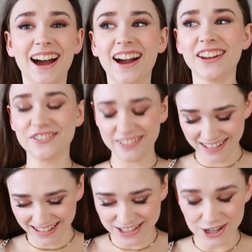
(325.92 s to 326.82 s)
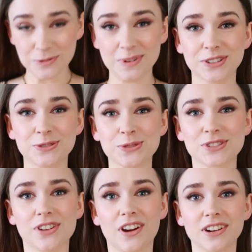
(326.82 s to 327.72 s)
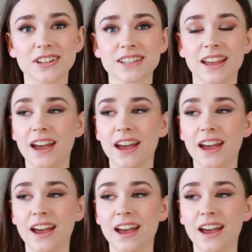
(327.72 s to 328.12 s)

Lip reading: don't really know where to start.